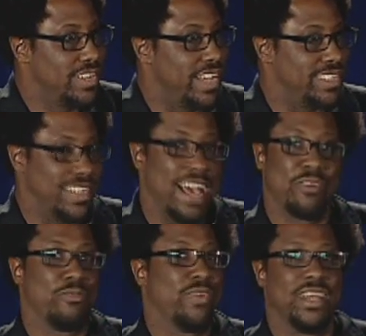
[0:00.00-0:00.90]
It's not
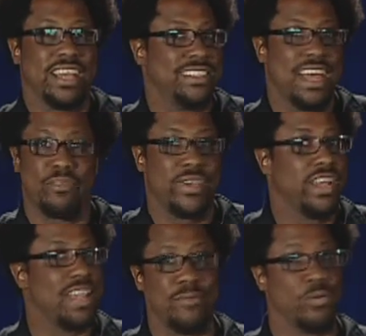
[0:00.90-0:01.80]

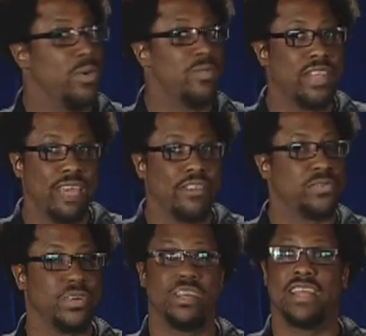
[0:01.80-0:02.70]
real. I mean, we believe it's
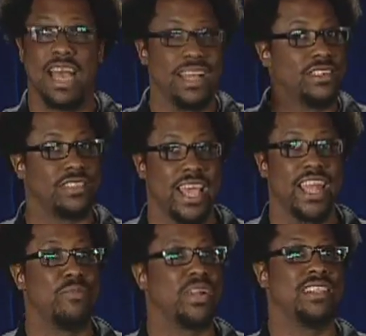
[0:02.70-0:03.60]
real, and I
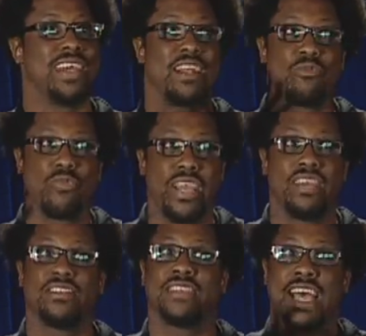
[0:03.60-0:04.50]
understand it, but it's not a
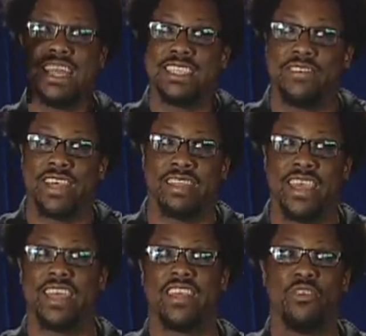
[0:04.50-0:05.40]
real scientific
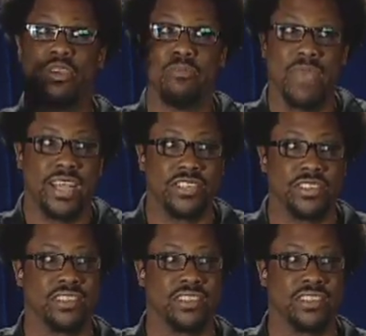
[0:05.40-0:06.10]
thing that you can measure.